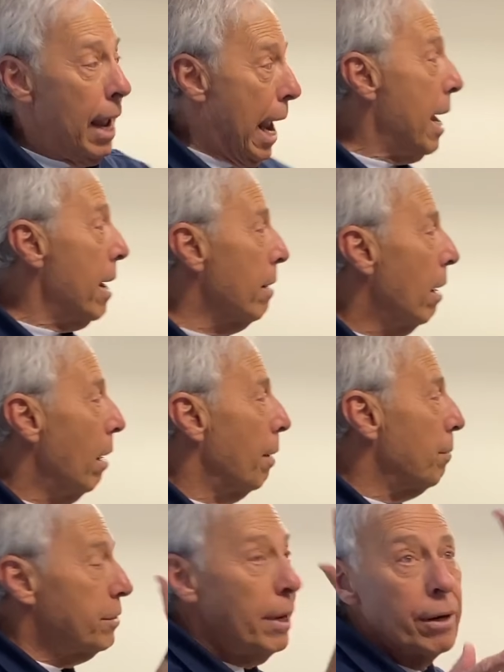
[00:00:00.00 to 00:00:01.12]
And
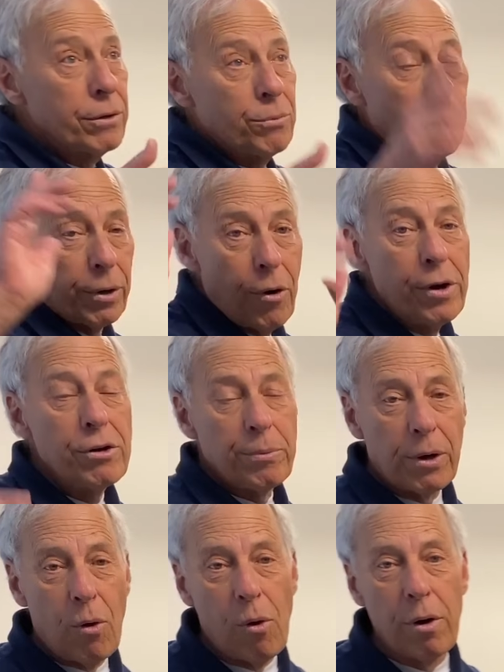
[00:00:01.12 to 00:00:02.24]
upstairs, we're going to
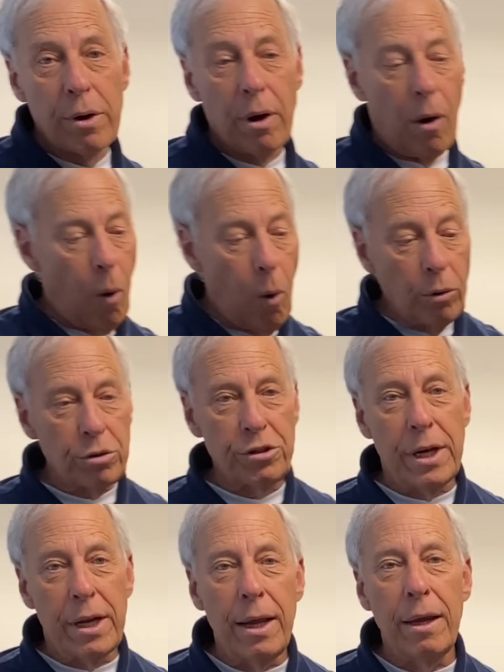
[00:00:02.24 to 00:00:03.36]
record a whole
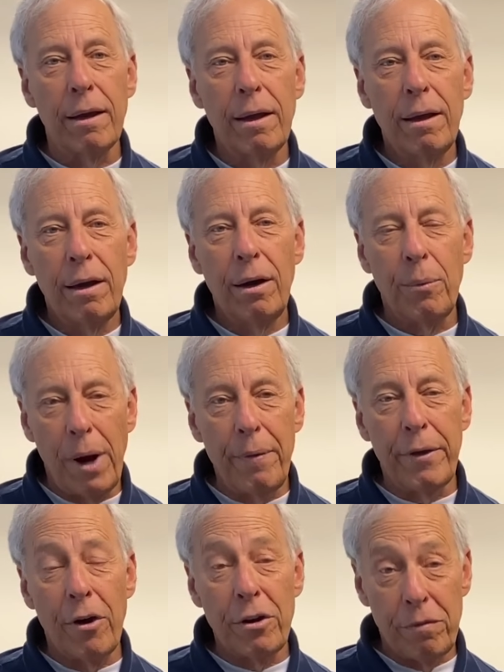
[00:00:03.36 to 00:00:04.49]
CD around
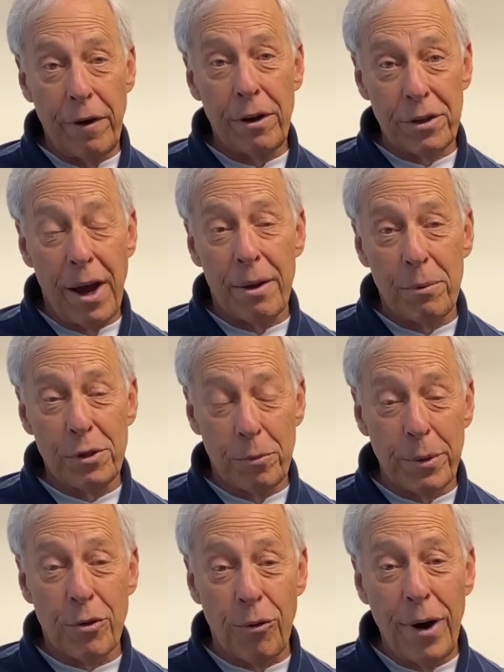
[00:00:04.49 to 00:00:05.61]
the audiophiles guide, which would
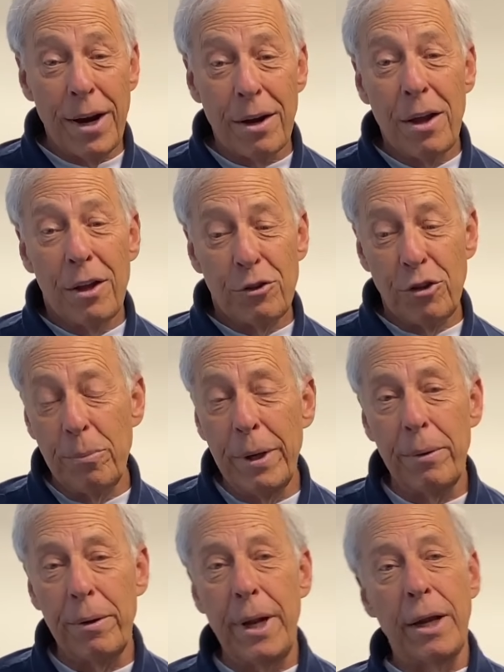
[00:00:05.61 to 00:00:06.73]
be great. So you'll be
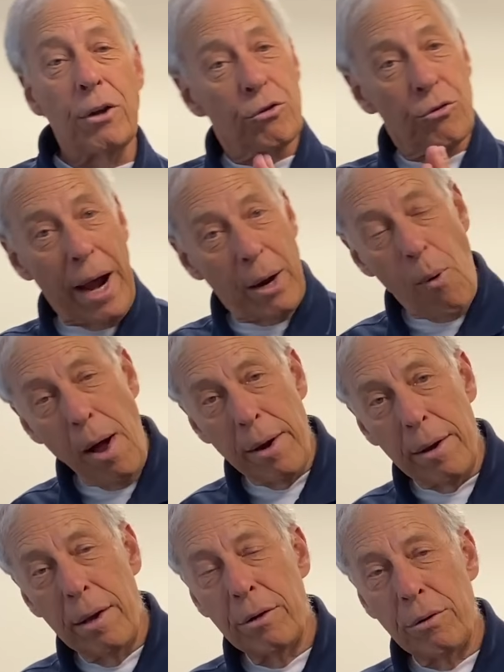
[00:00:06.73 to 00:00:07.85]
able to take track
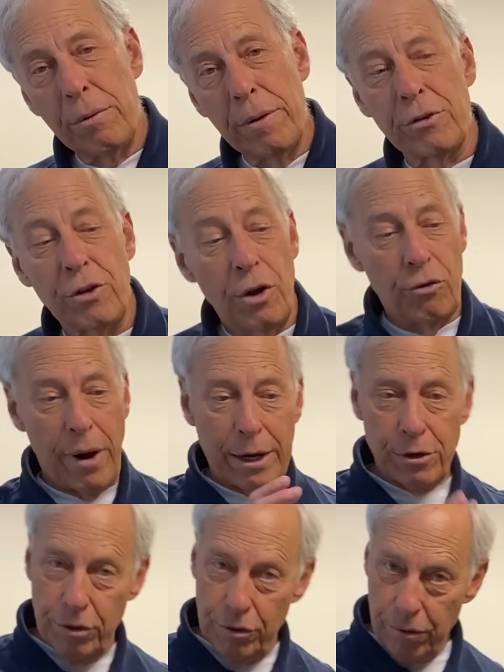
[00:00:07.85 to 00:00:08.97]
one, do this,
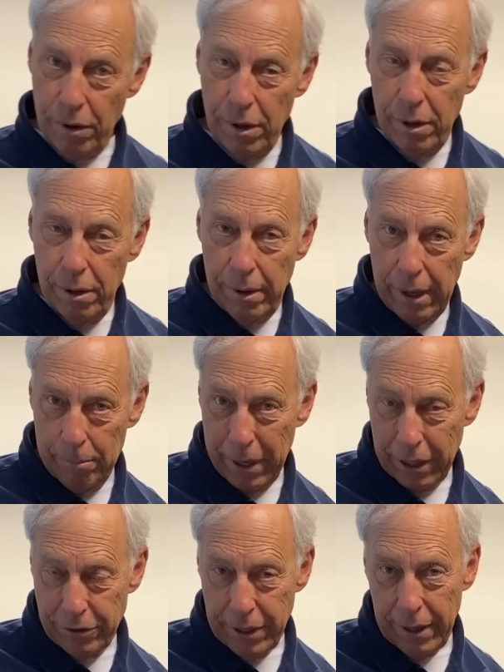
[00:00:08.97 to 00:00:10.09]
track two,
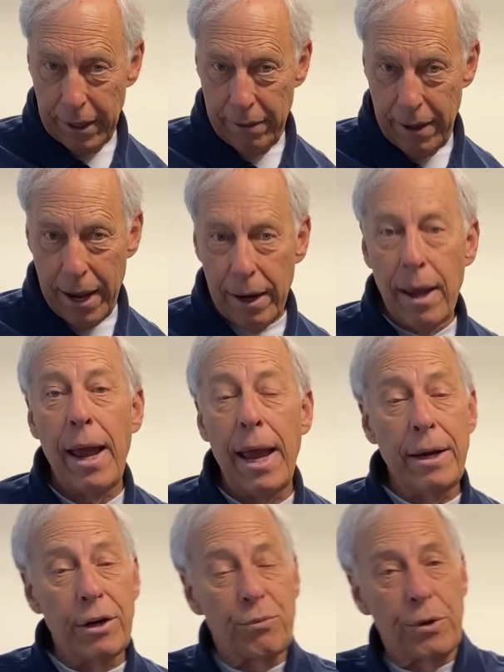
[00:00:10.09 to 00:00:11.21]
make it sound like that.
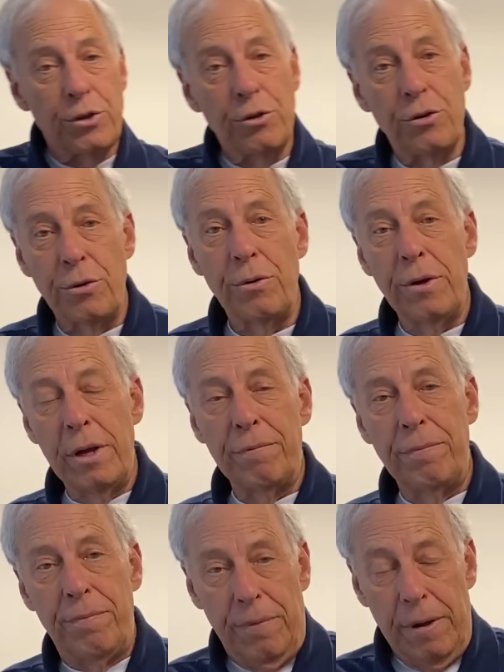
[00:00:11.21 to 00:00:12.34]
And here's what you do if
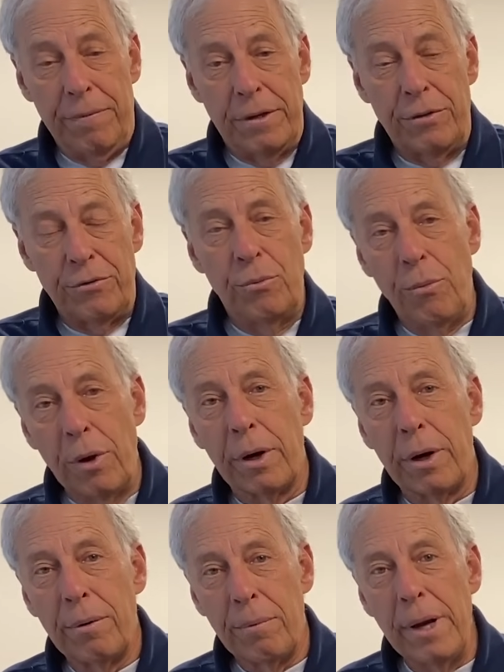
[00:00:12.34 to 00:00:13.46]
if it doesn't
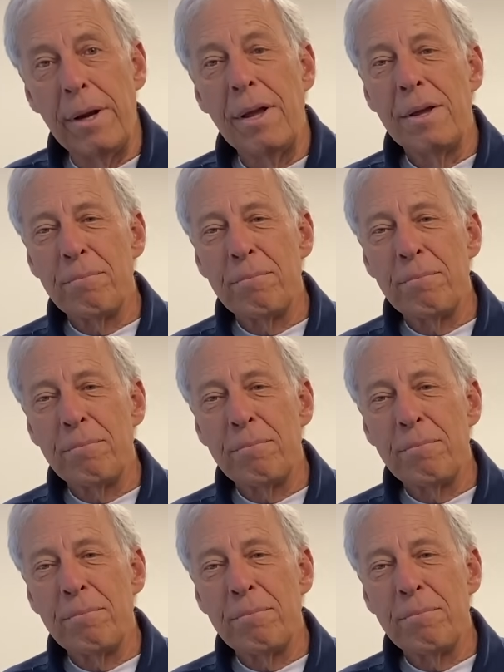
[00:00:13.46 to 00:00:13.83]
work, right?